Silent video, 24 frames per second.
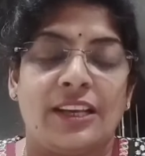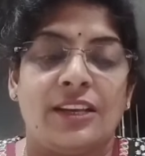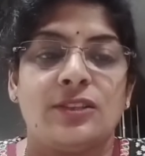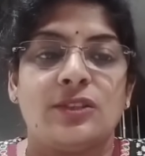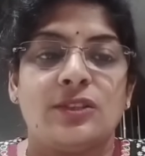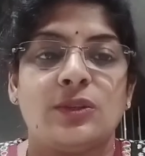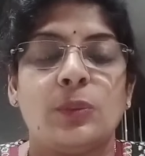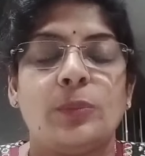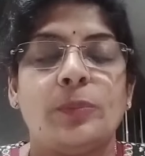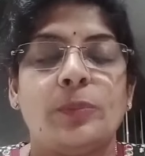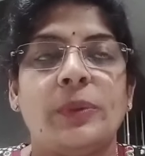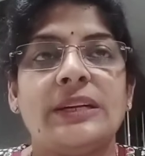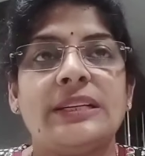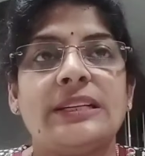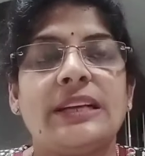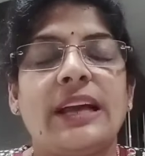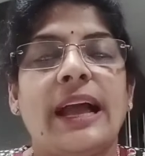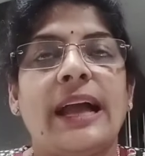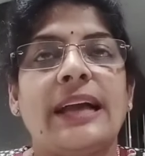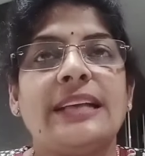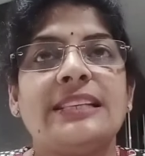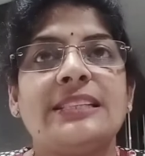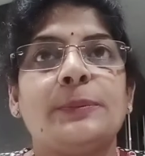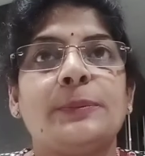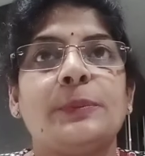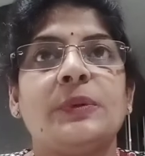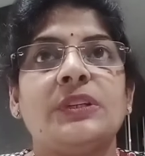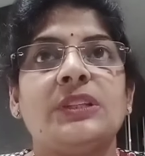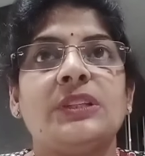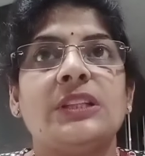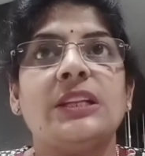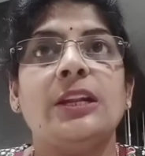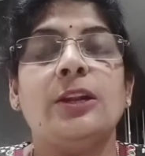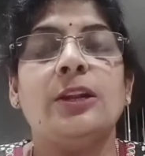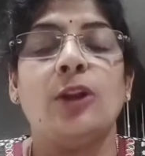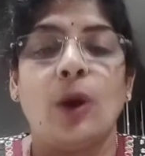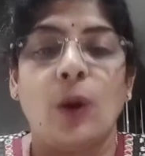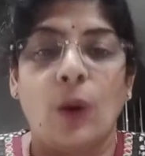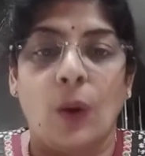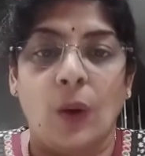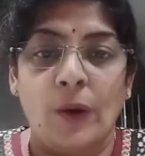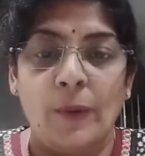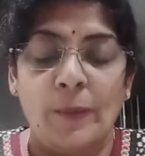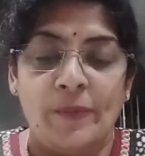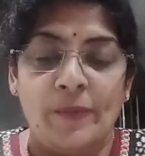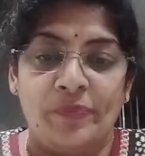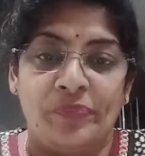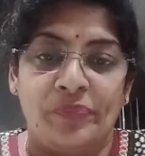So but as per the
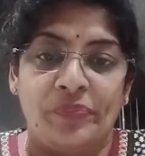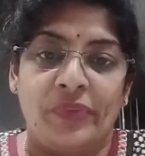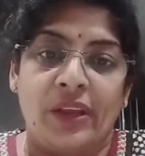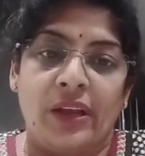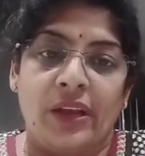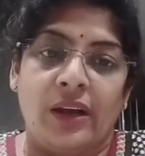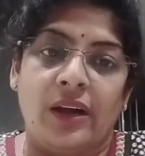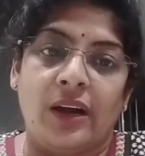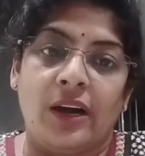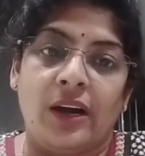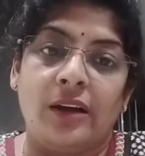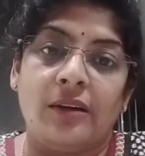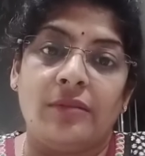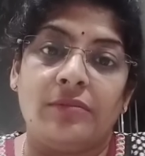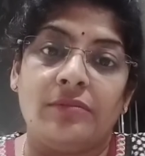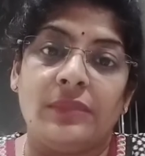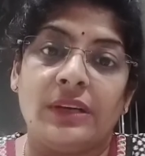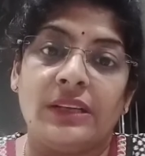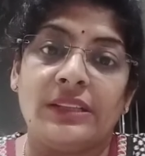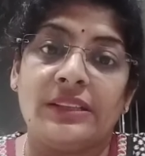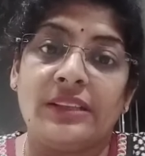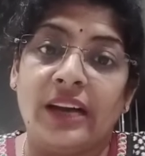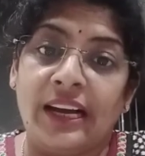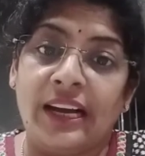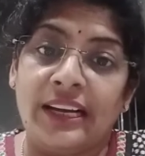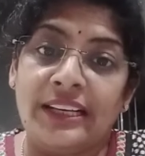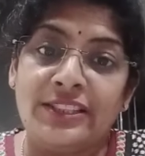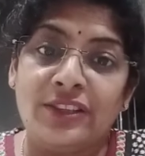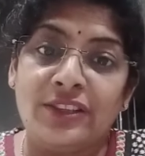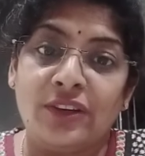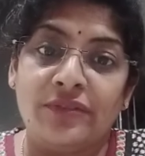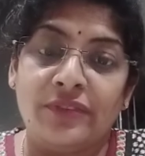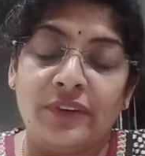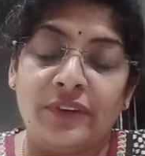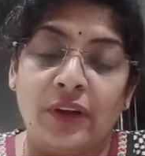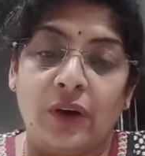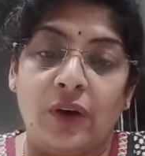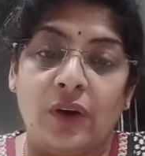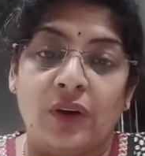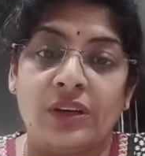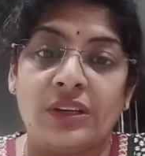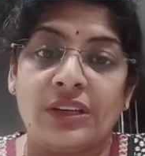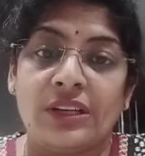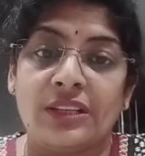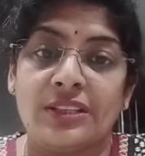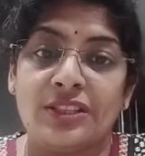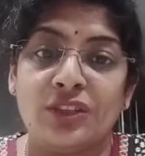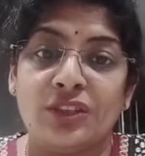law, in the eyes of law,
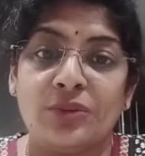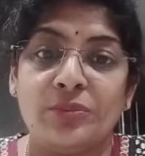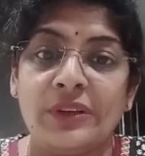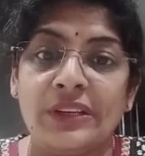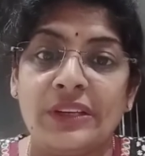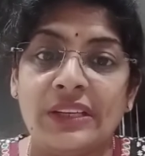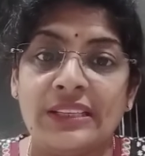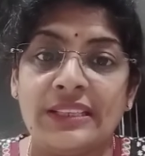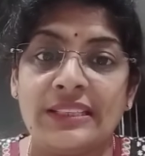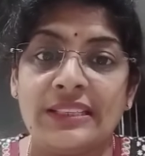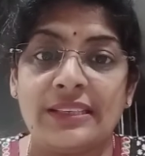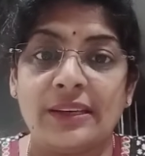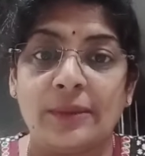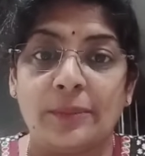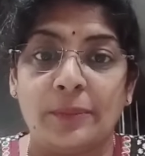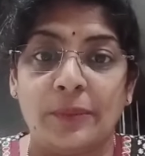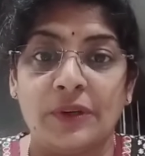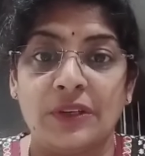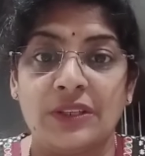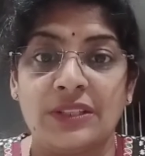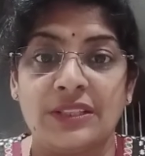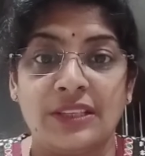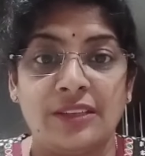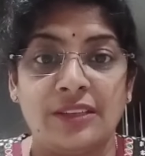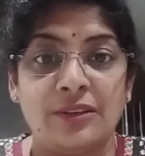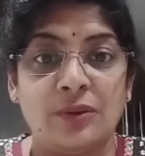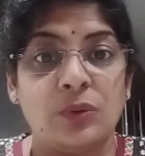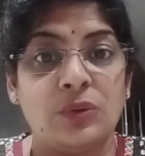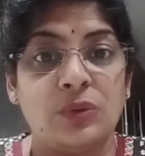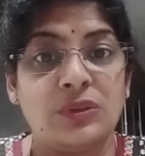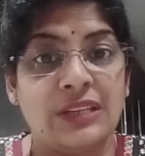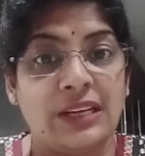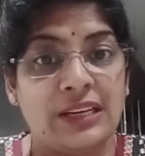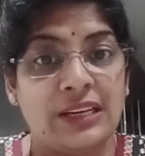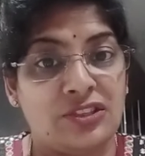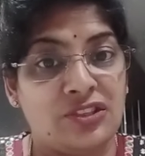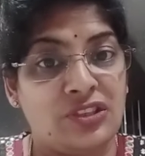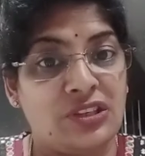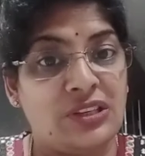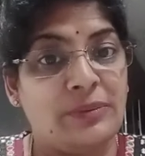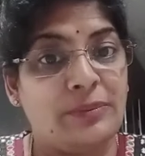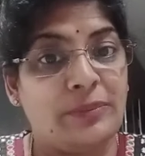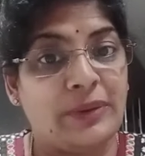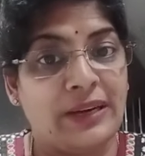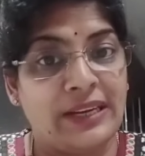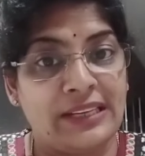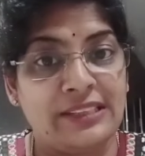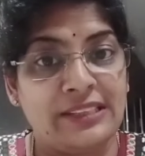consumer is a person who is actually
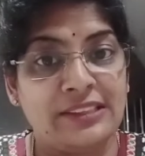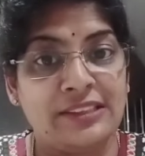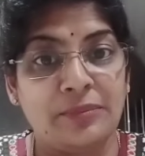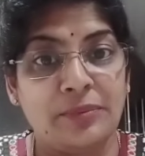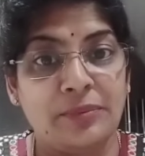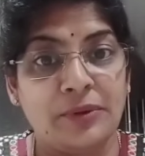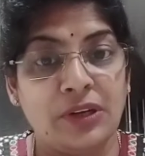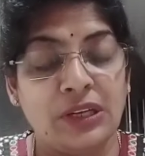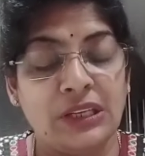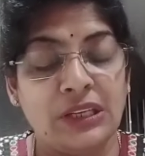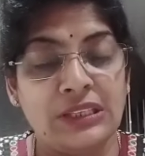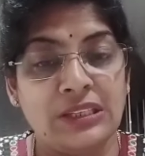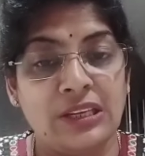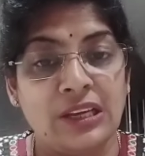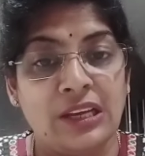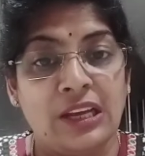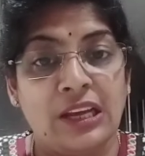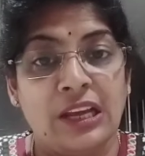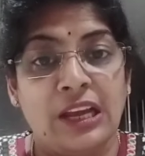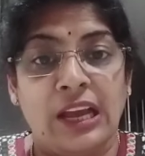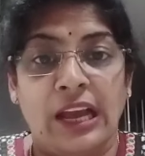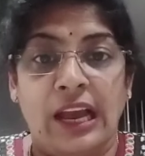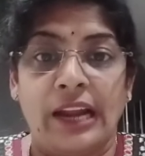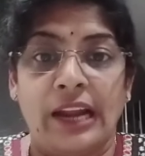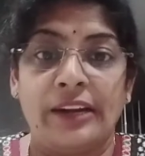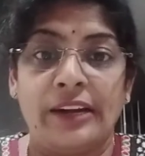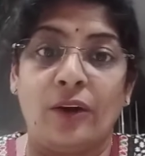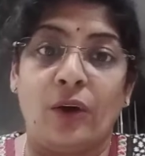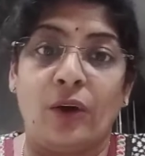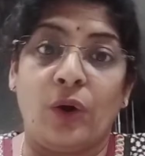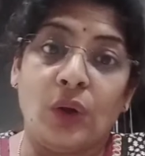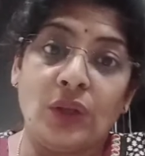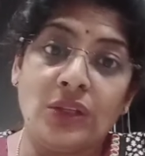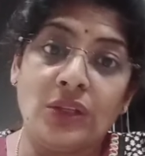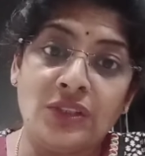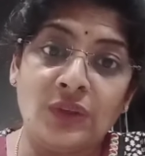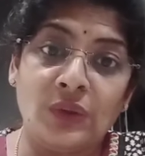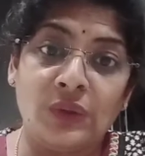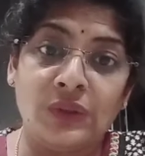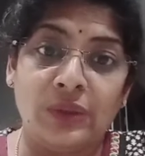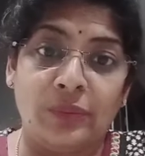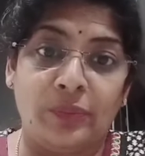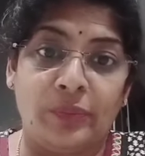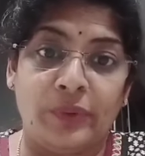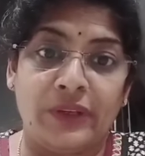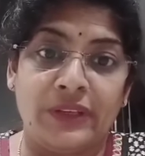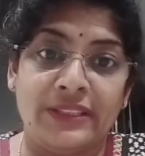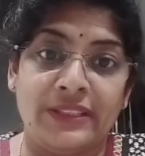buying the product, and also the
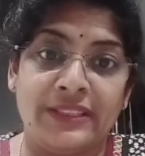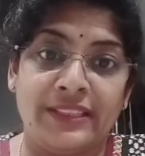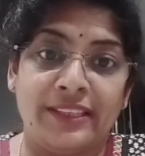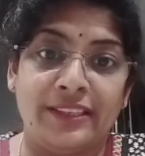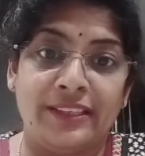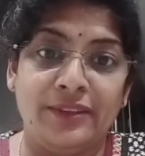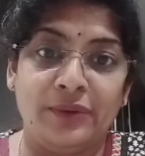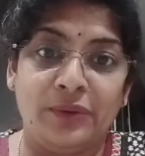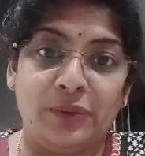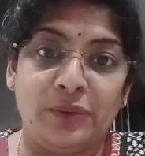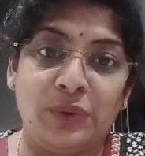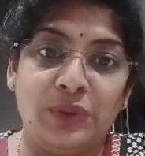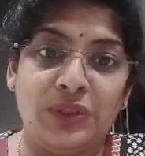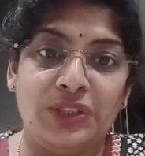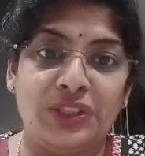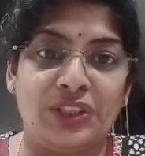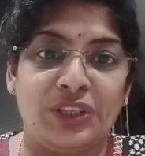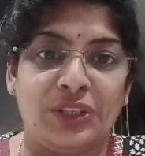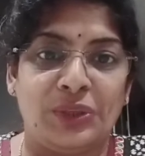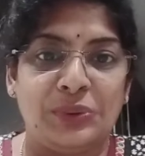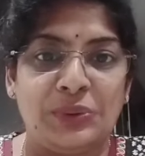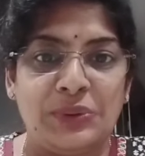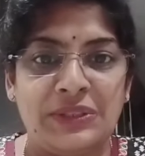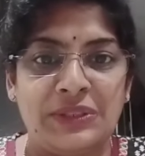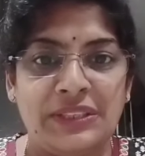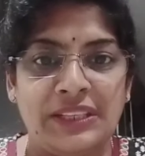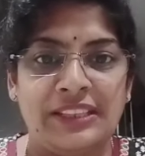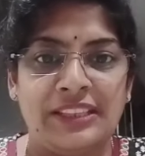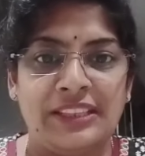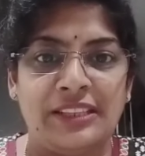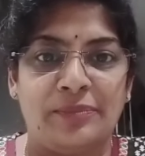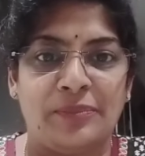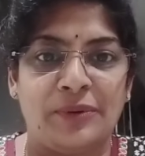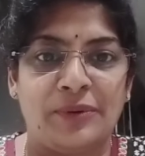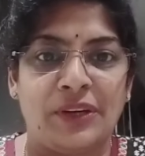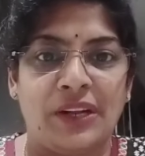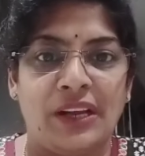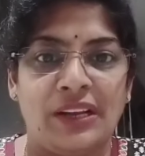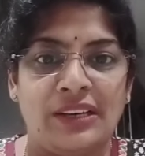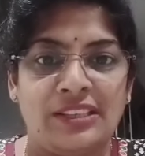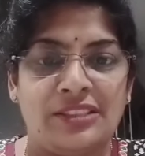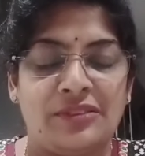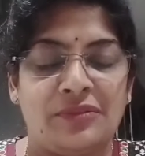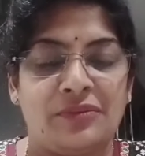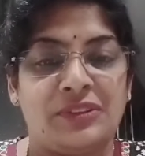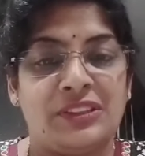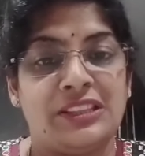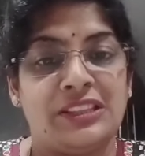person who is using the
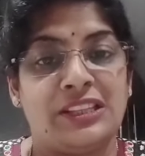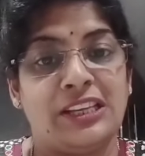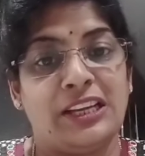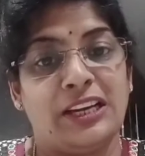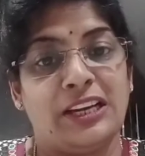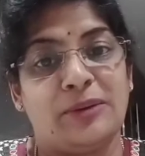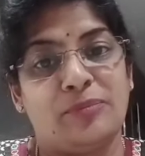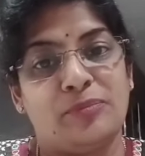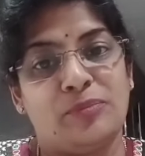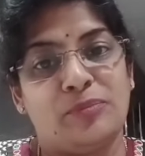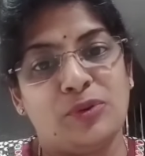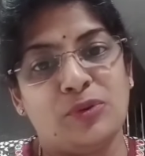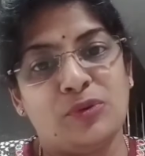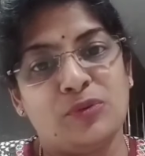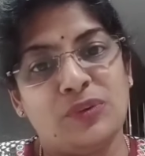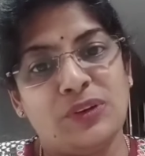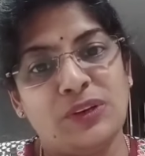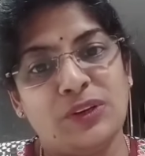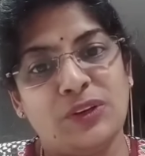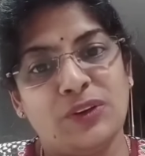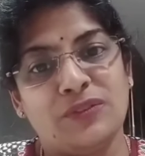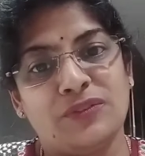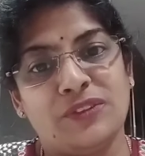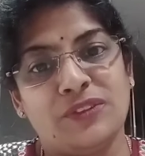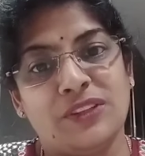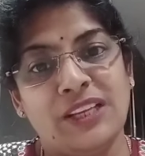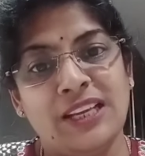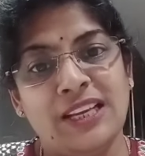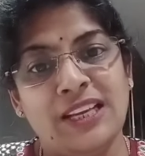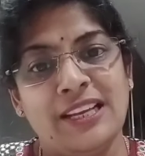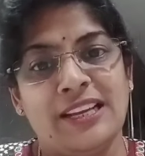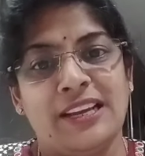product with the approval of the